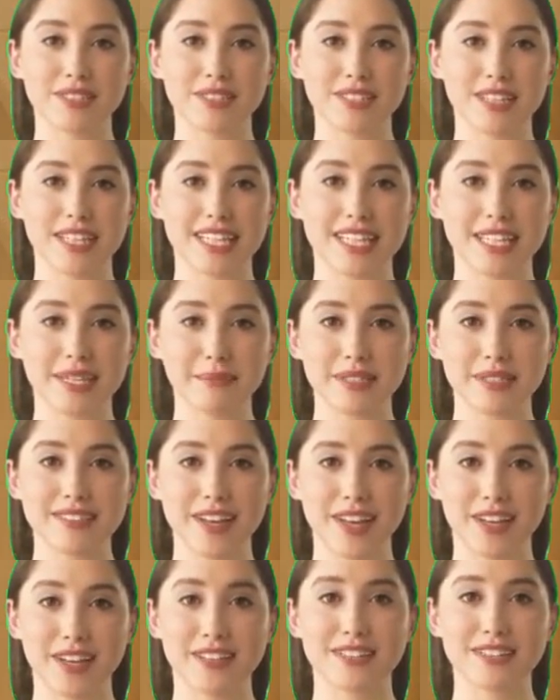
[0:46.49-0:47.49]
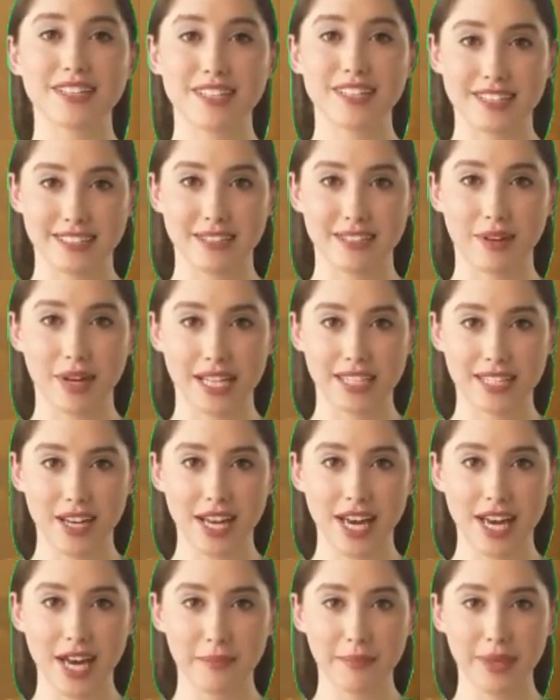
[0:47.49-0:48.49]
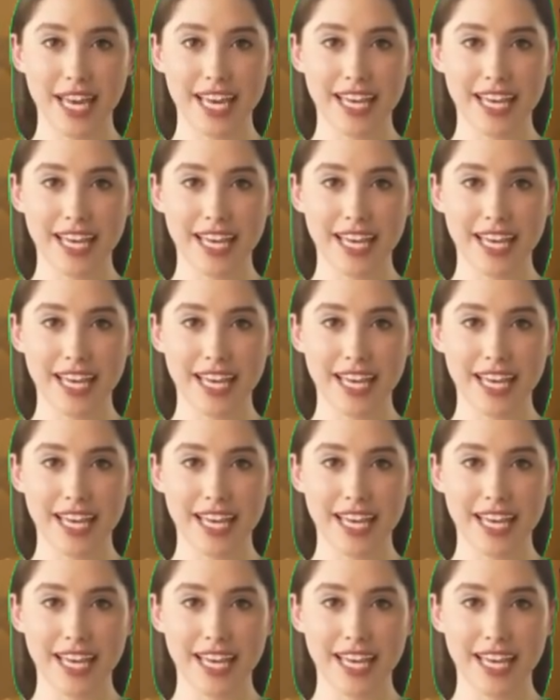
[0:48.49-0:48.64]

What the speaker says: didn't took there due to paucity of time.